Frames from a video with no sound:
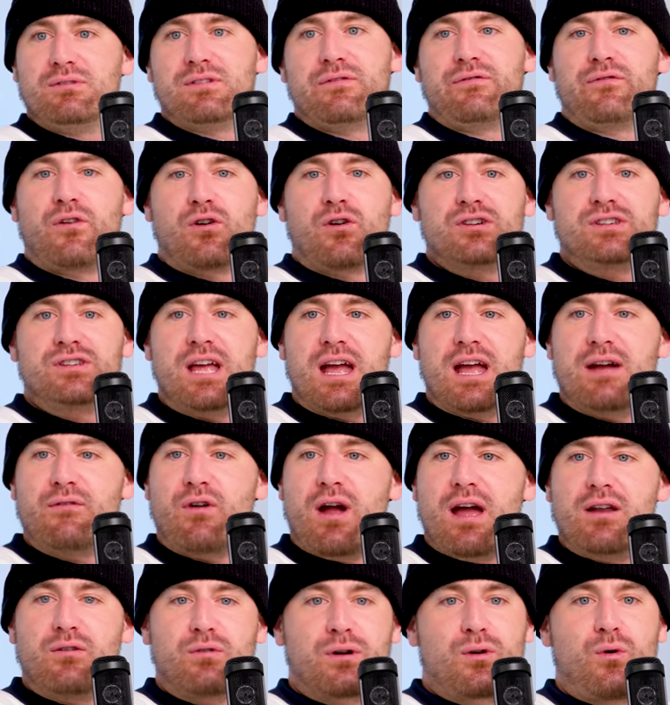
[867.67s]
It was the first day I
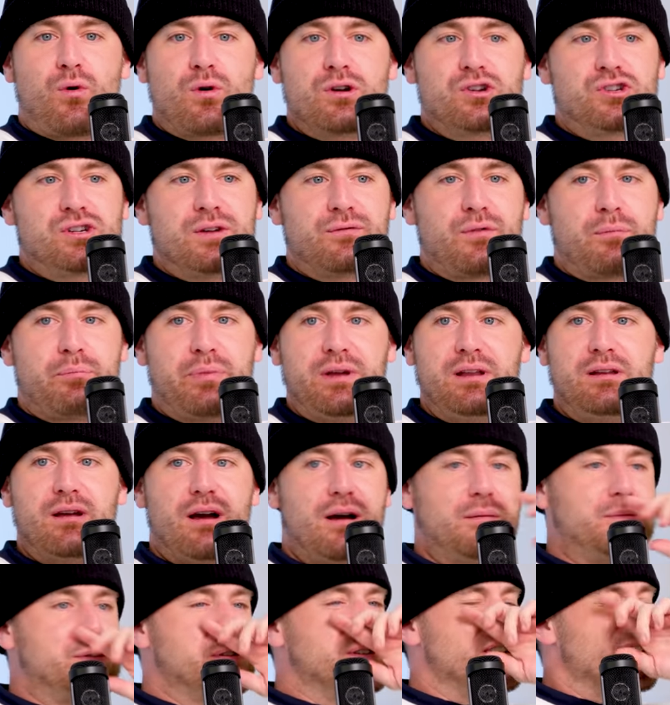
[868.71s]
ever had to record shit for B
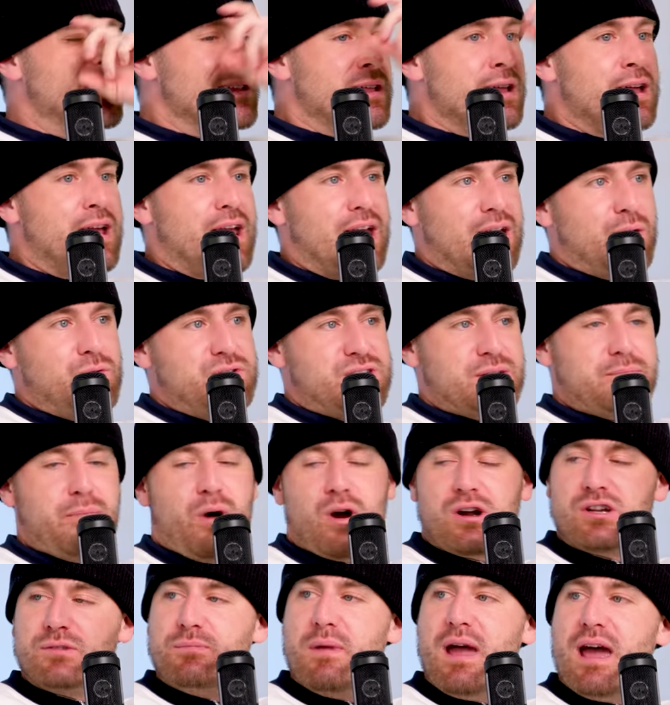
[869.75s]
Dubs and it was a
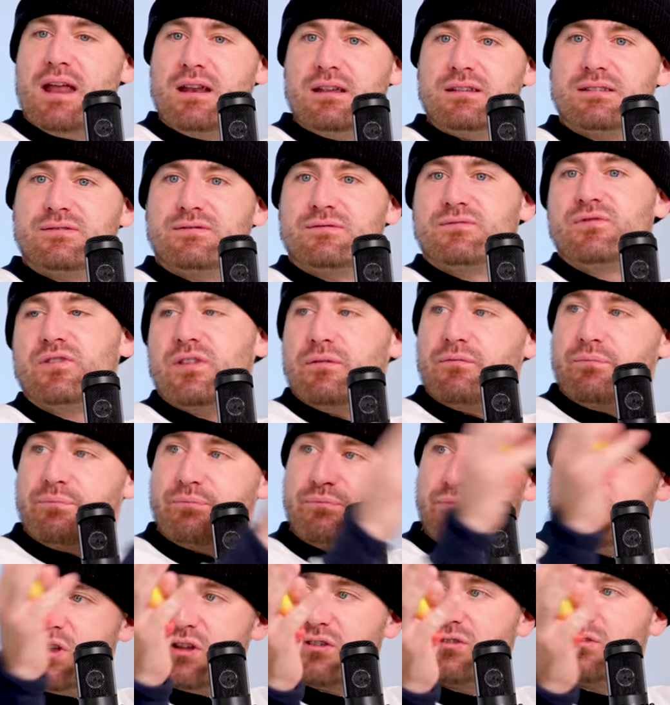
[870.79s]
March Madness for the
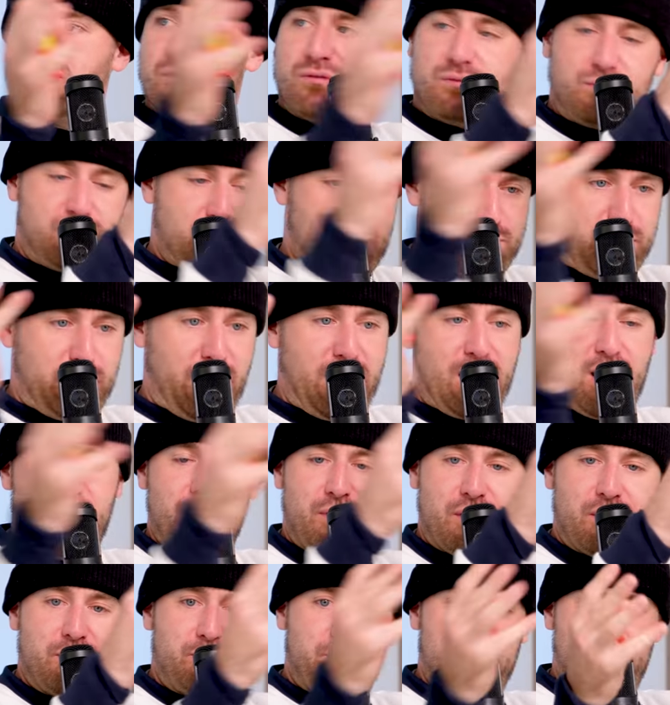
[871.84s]
the play
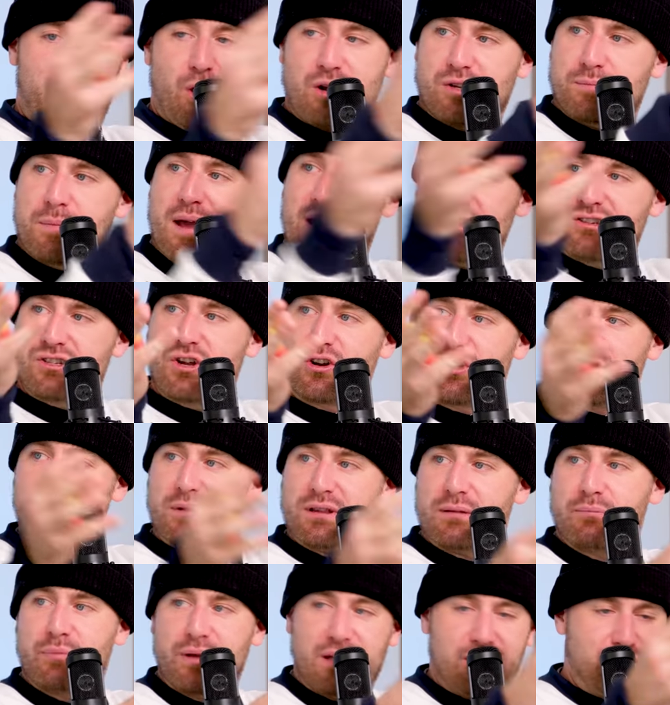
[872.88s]
the March Madness
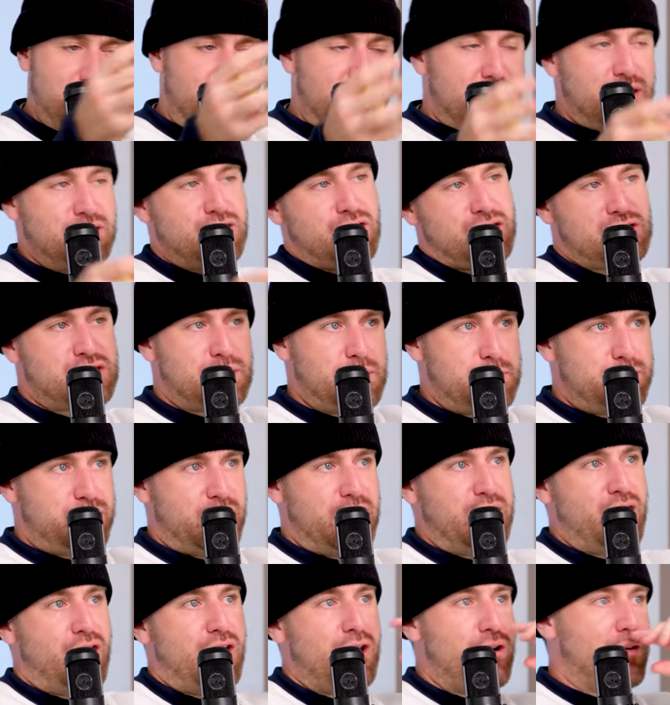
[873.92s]
tournament, the biggest fucking tournament's gonna be
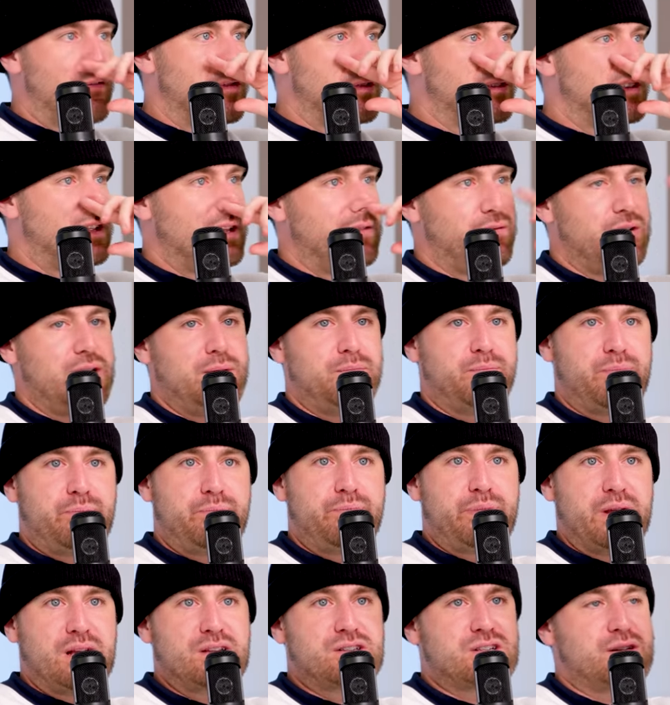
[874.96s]
played all over the TV,
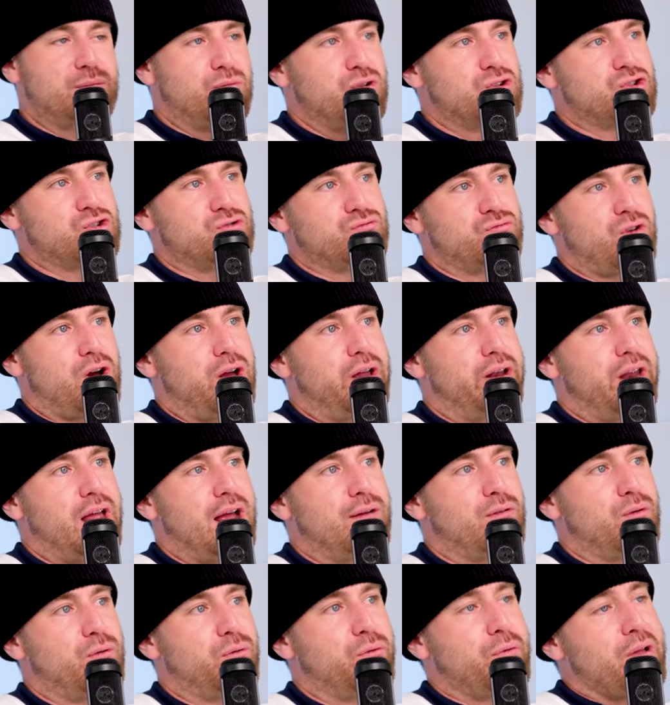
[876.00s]
biggest commercial run
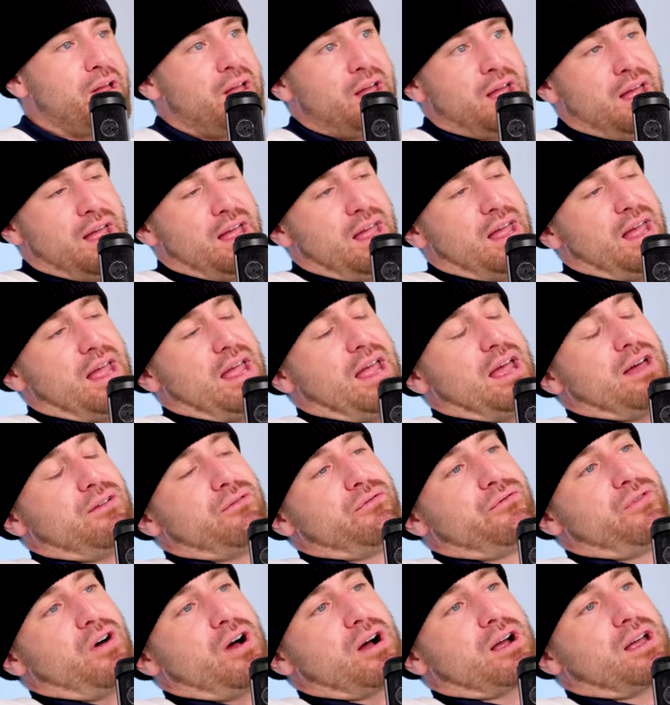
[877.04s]
ever,
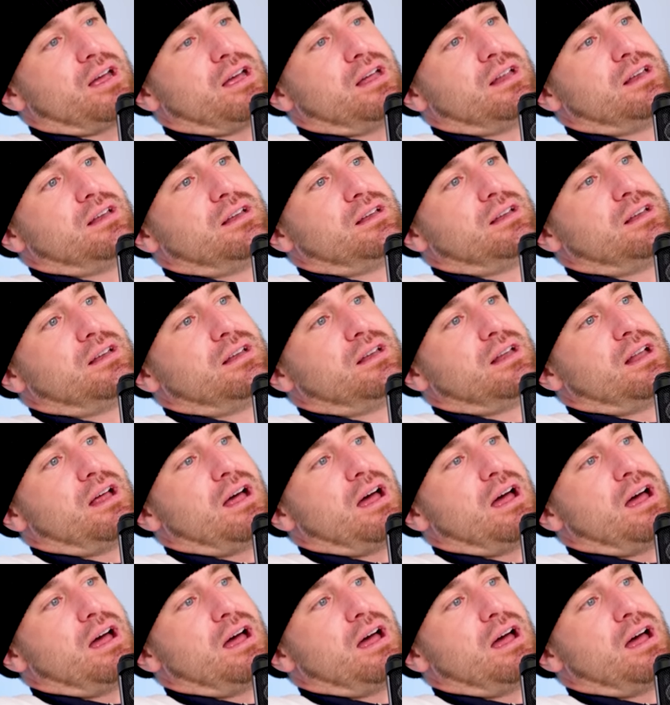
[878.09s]
and fucking.